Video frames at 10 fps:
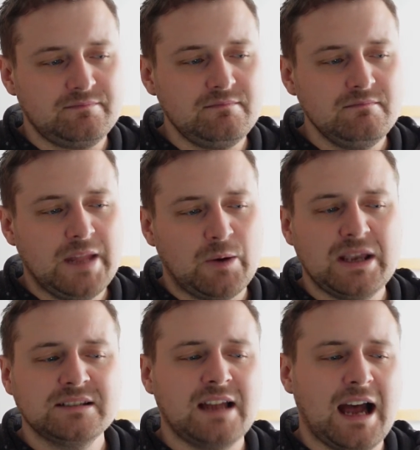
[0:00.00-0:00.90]
now he
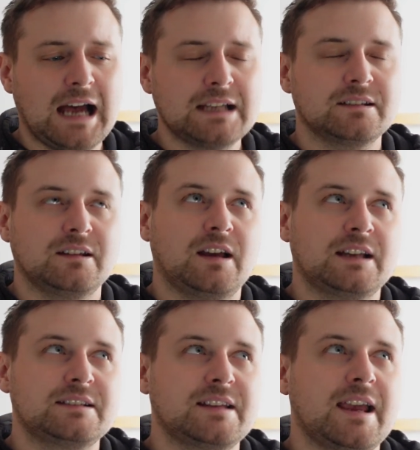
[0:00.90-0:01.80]
hasn't had,
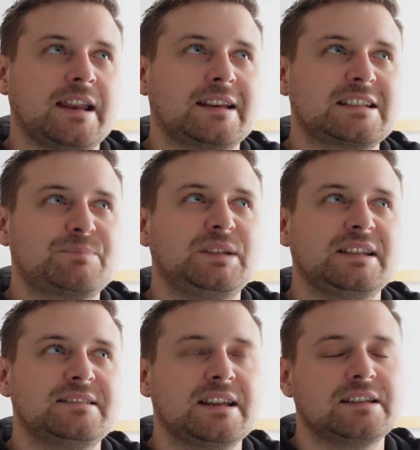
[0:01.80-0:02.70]
I'd say, an
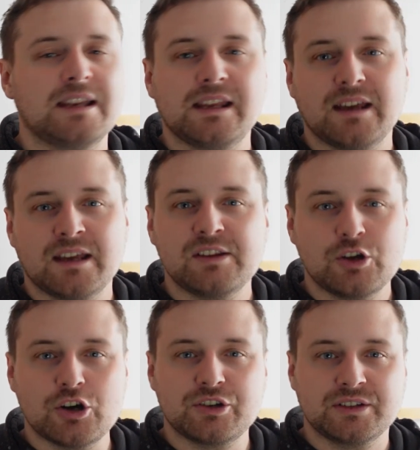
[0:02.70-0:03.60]
explicit dig at the
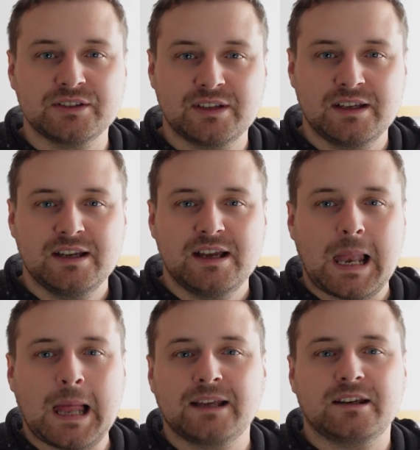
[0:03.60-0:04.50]
owners
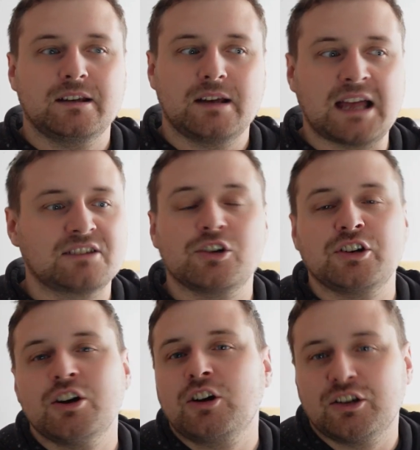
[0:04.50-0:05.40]
like
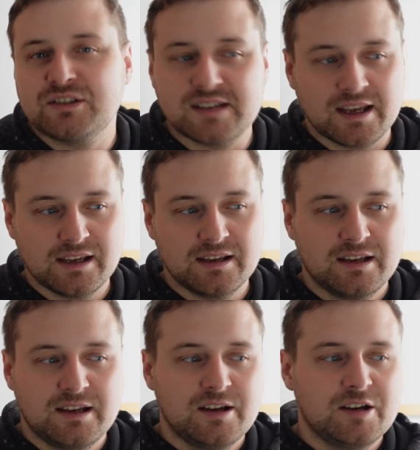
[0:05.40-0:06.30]
Antonio Conte,
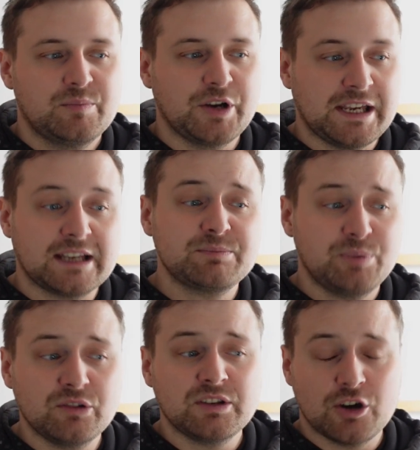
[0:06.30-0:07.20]
but he has
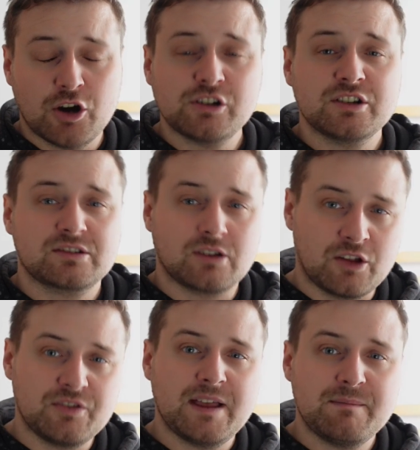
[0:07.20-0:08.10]
put the onus
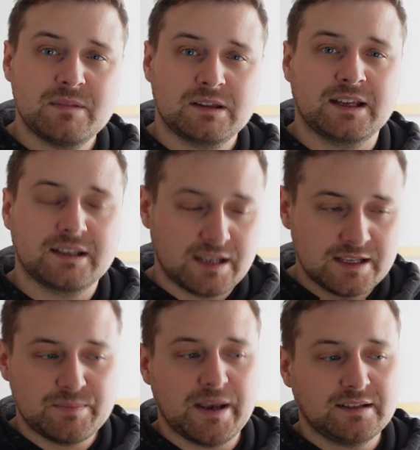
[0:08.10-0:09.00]
on them. Like, he's
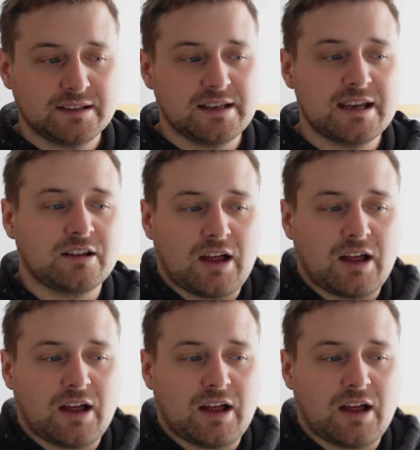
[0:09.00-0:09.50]
basically saying, like,